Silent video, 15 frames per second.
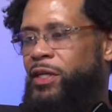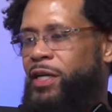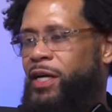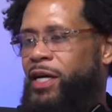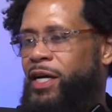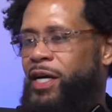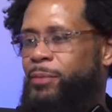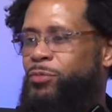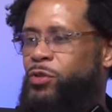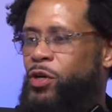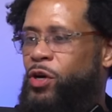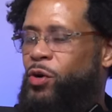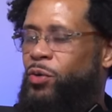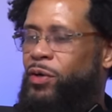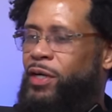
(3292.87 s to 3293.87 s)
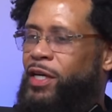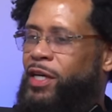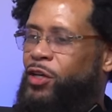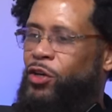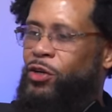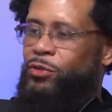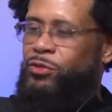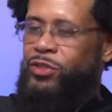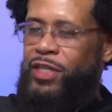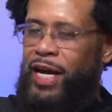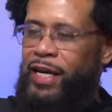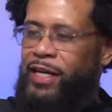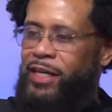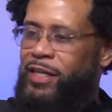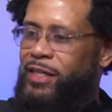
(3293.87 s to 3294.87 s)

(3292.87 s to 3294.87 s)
Mm-hmm. Um, so you know, Jake,